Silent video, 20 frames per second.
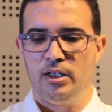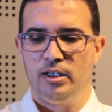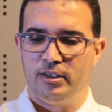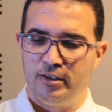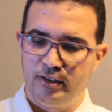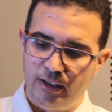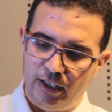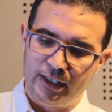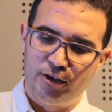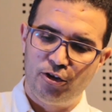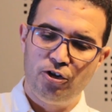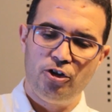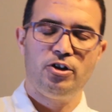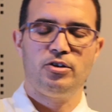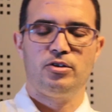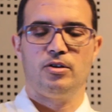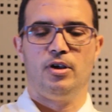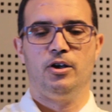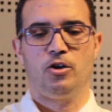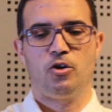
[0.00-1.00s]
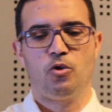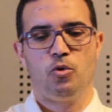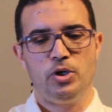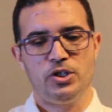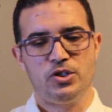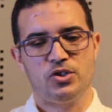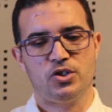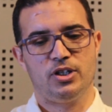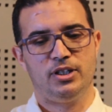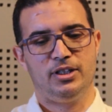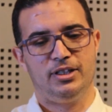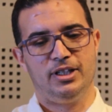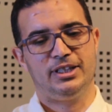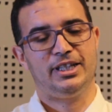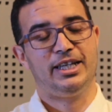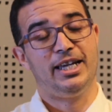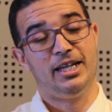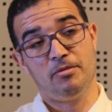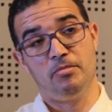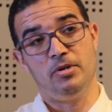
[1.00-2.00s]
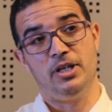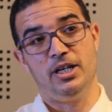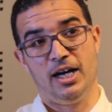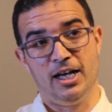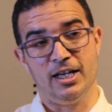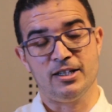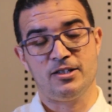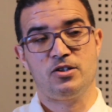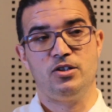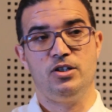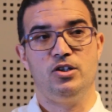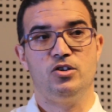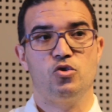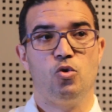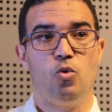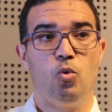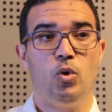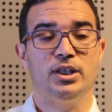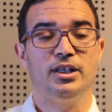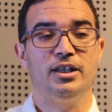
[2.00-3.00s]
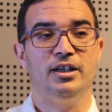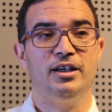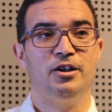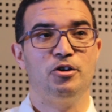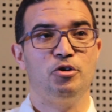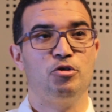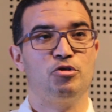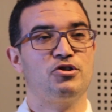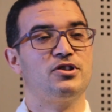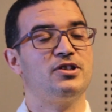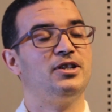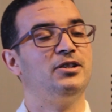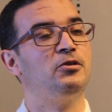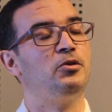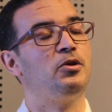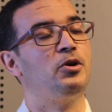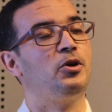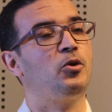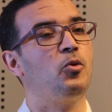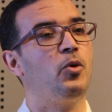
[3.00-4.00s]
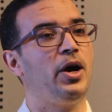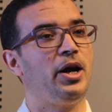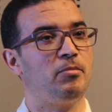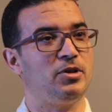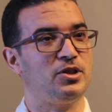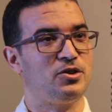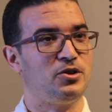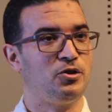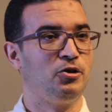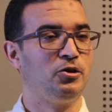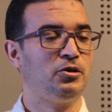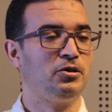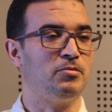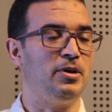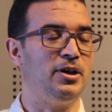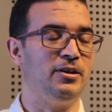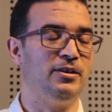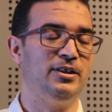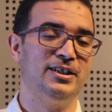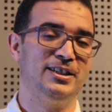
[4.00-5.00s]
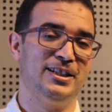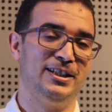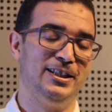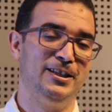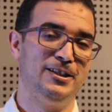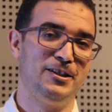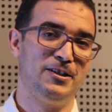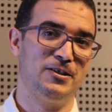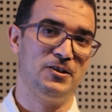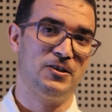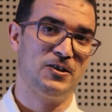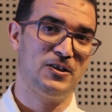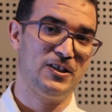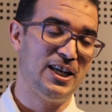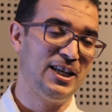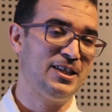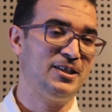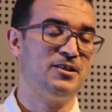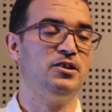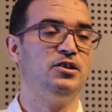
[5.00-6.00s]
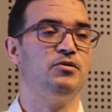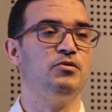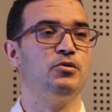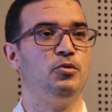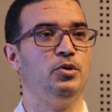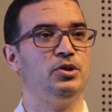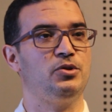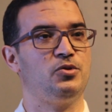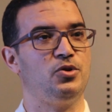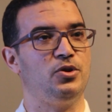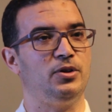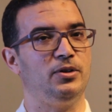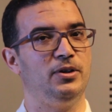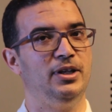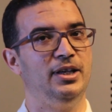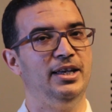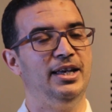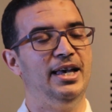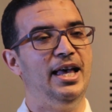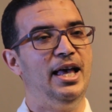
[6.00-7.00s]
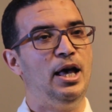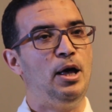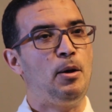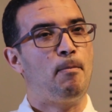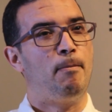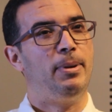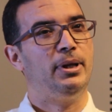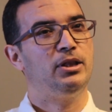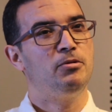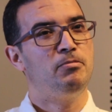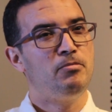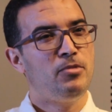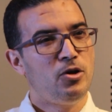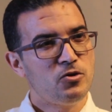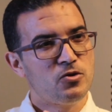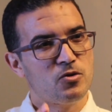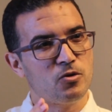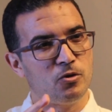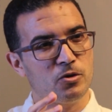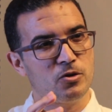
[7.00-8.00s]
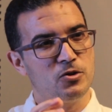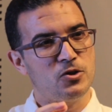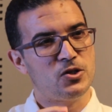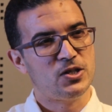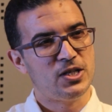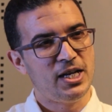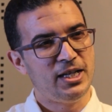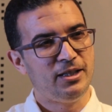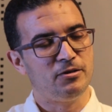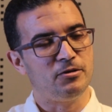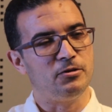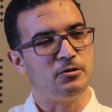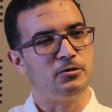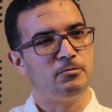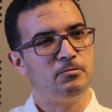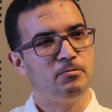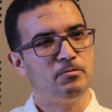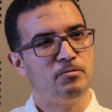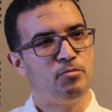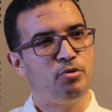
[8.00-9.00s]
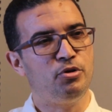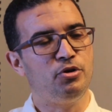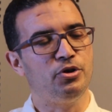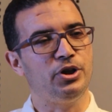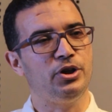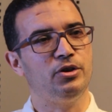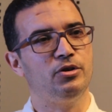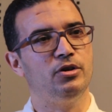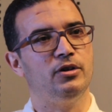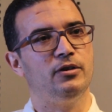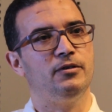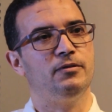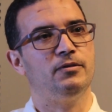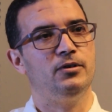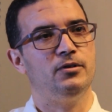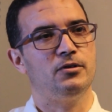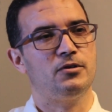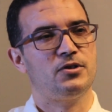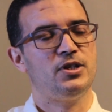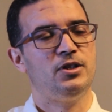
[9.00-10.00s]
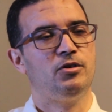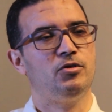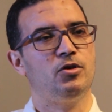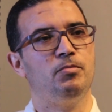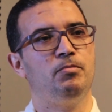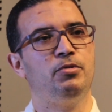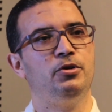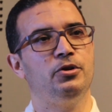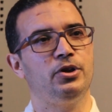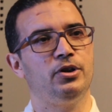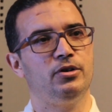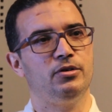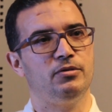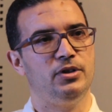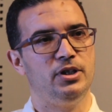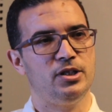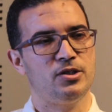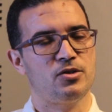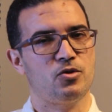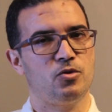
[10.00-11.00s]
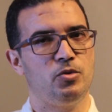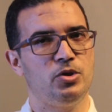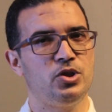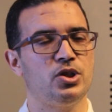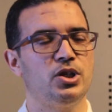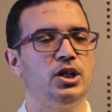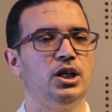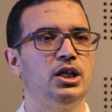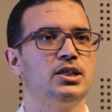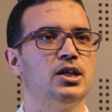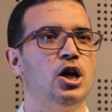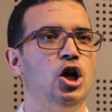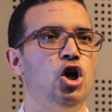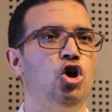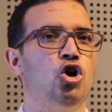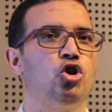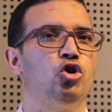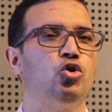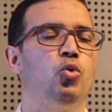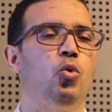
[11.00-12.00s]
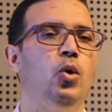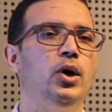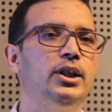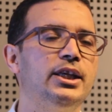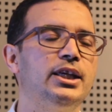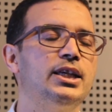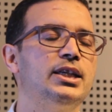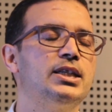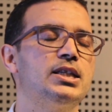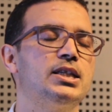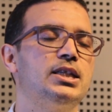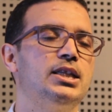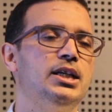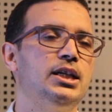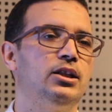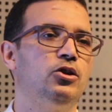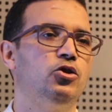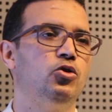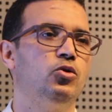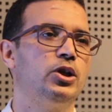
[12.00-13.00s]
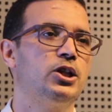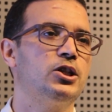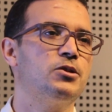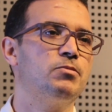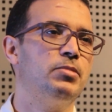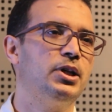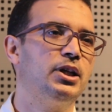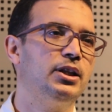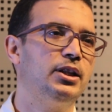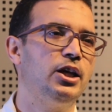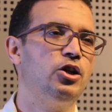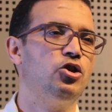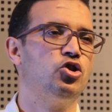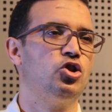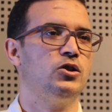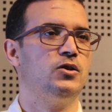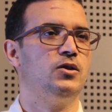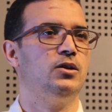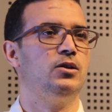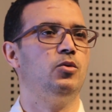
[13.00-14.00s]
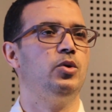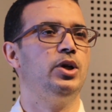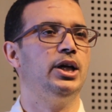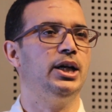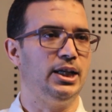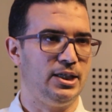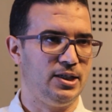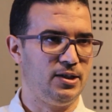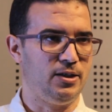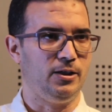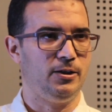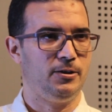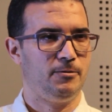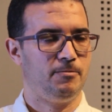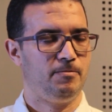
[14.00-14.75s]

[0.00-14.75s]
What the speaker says: The third question that can be asked is, what are your salary requirements? I talked about this, and this is a sensitive question. But the center point of this question is, to what extent your expectations are realistic.